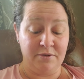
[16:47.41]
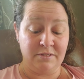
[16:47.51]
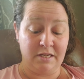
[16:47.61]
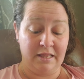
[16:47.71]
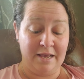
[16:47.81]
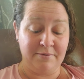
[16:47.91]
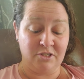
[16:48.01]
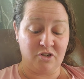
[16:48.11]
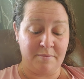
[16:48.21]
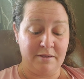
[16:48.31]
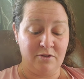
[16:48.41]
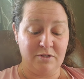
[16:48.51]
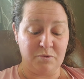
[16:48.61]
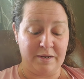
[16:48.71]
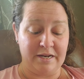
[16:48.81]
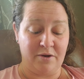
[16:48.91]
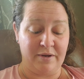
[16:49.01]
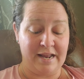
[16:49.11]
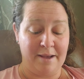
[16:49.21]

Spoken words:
sunlight was streaming through his window, and